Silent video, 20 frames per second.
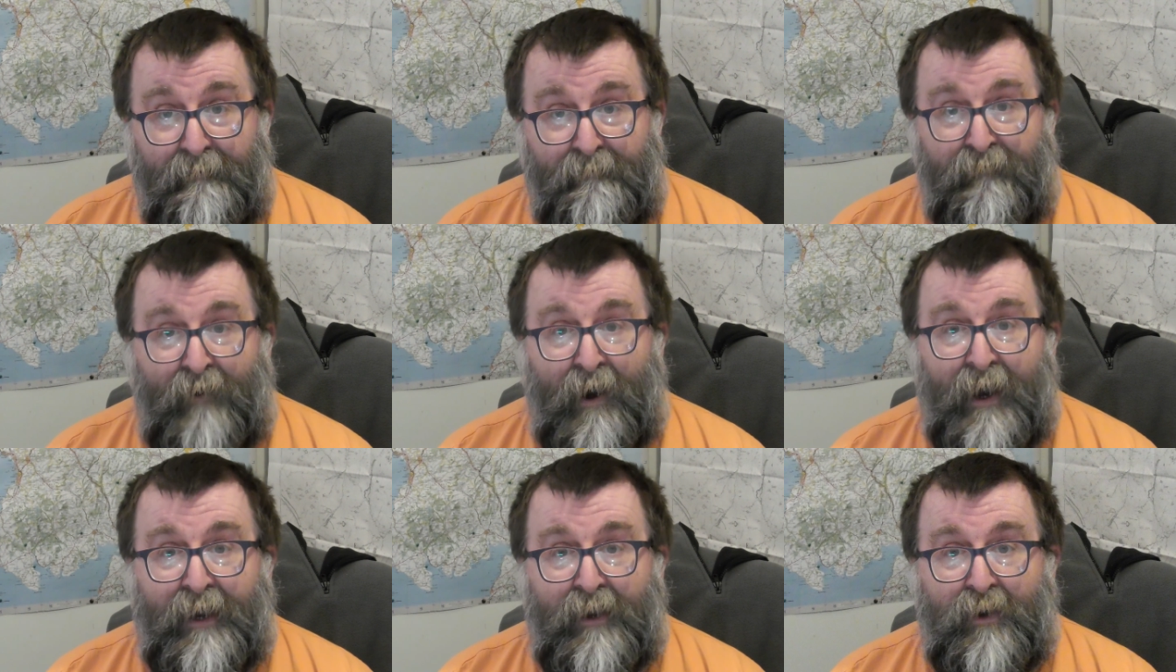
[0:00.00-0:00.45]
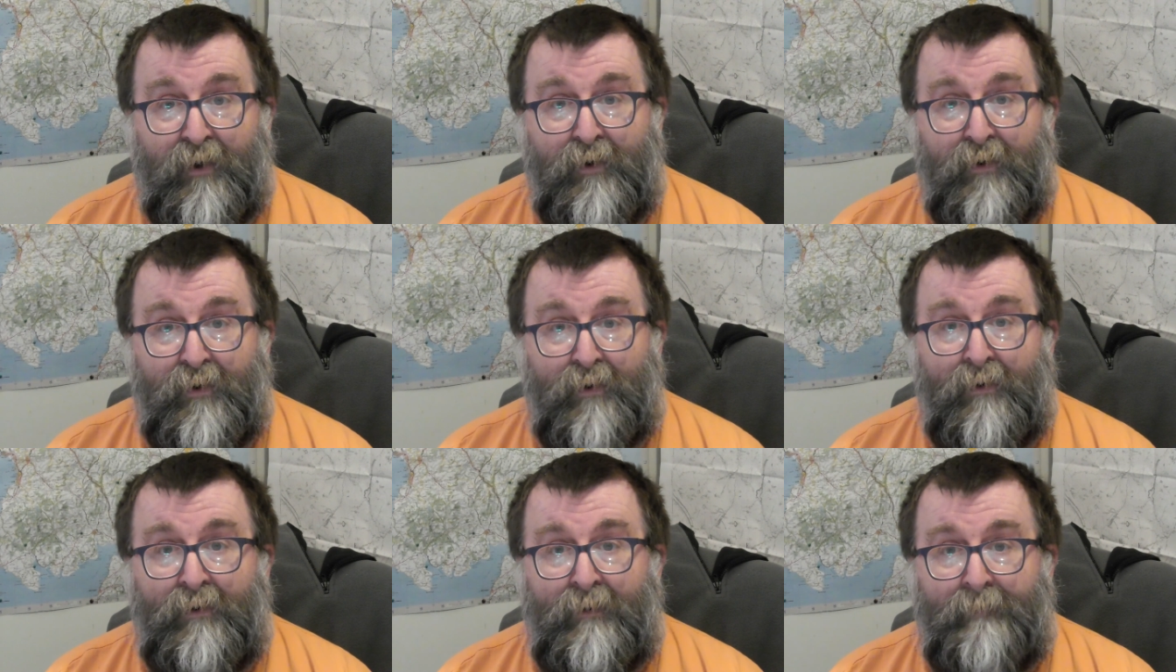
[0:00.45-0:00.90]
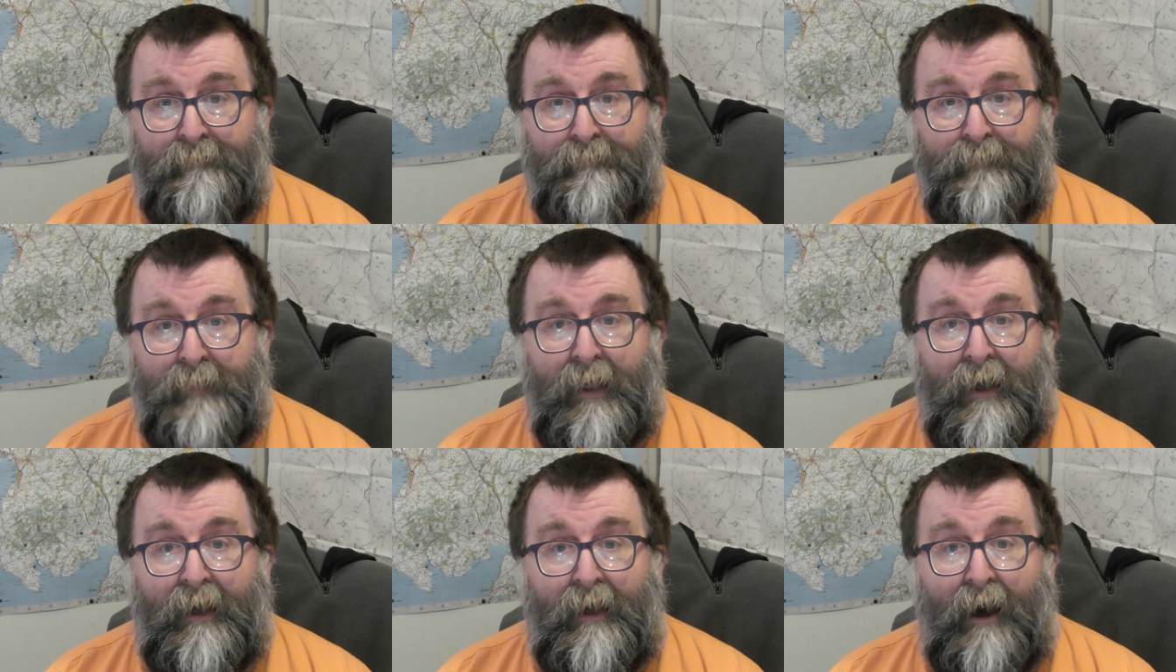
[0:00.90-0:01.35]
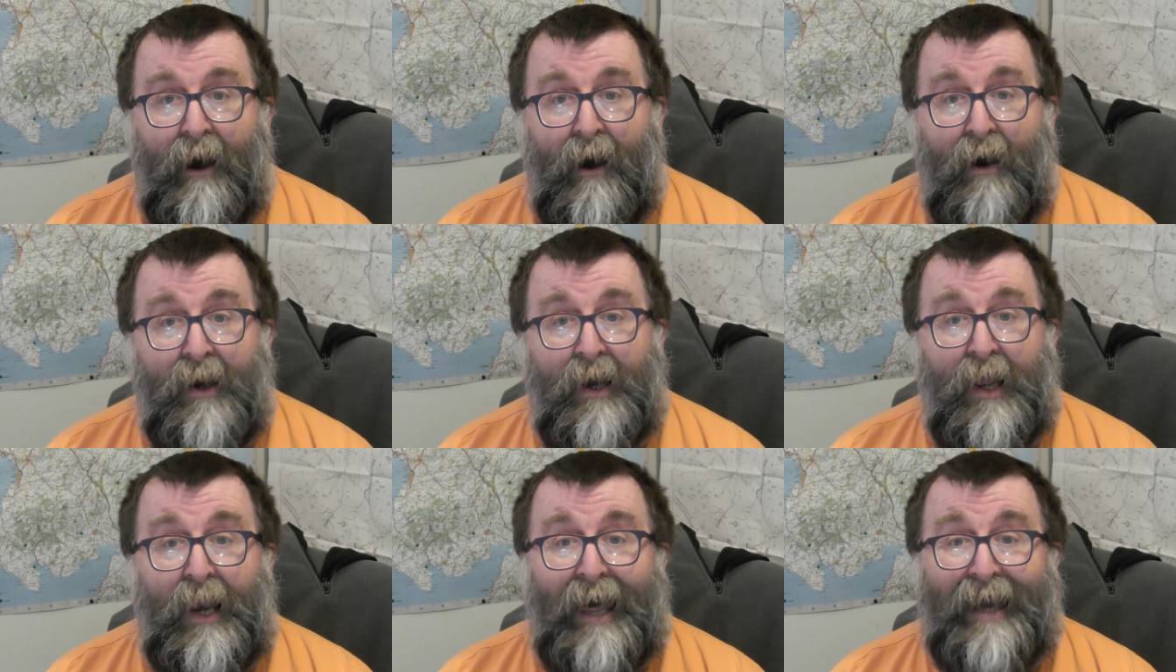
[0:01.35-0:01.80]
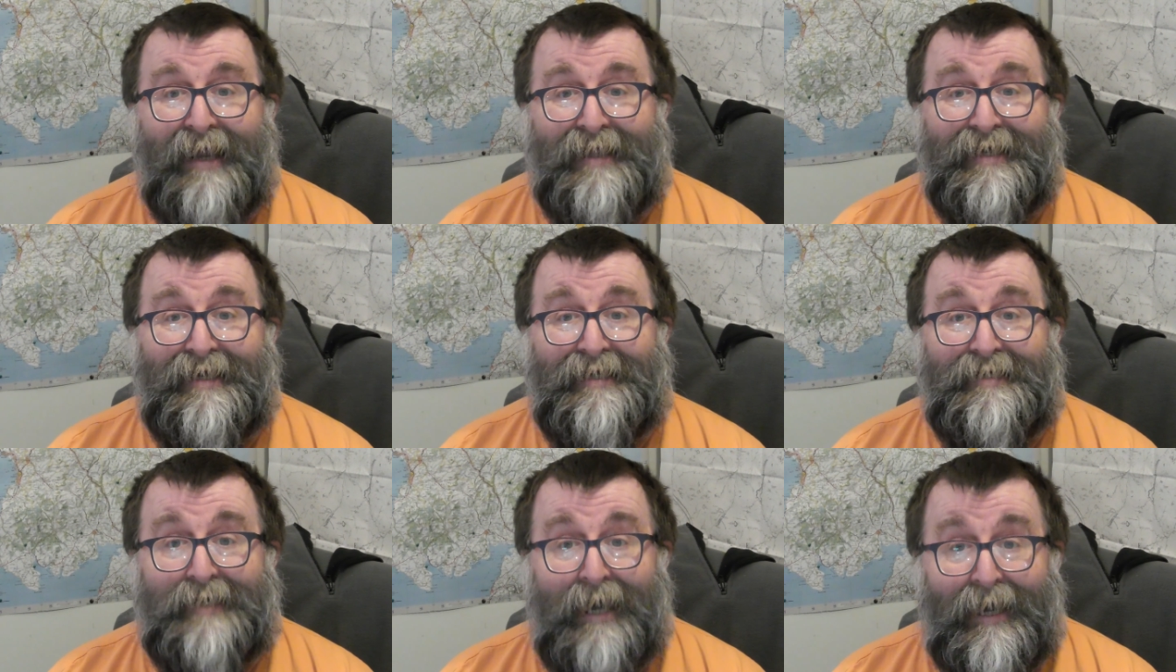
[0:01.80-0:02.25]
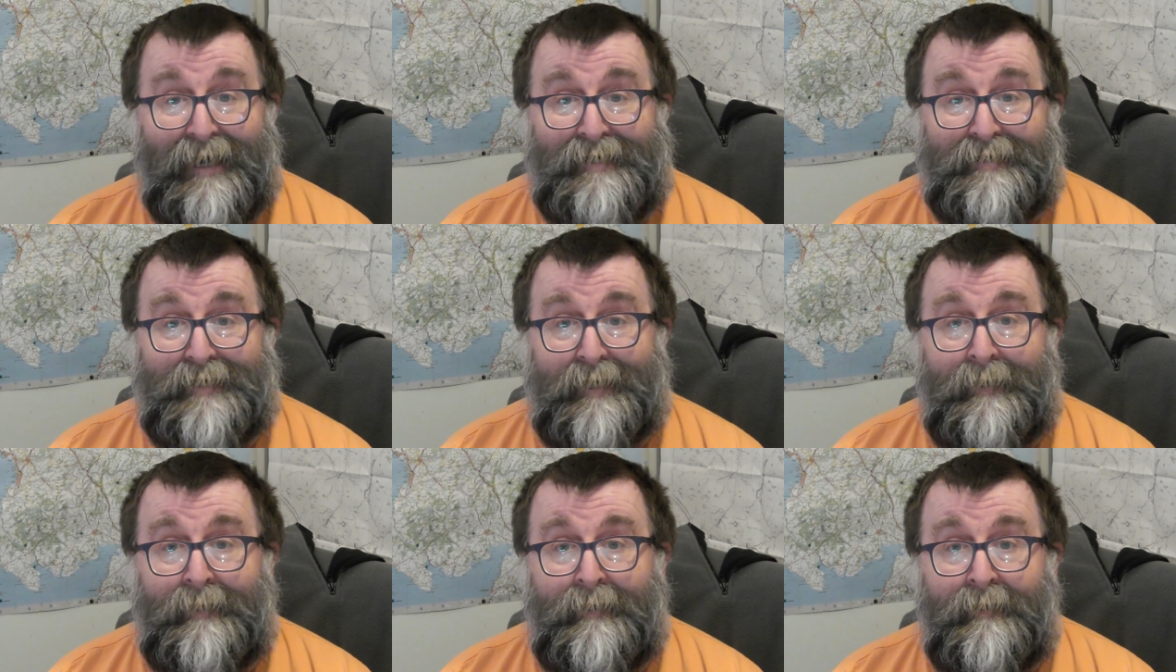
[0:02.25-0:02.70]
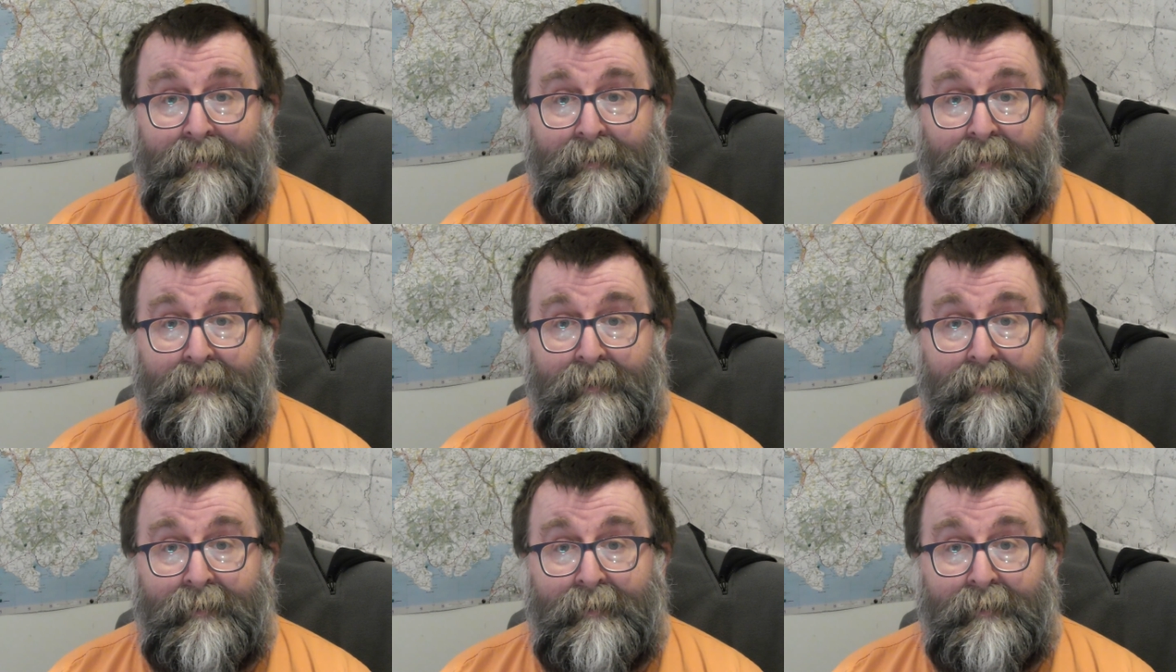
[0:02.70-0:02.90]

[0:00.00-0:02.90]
via Google, are collecting data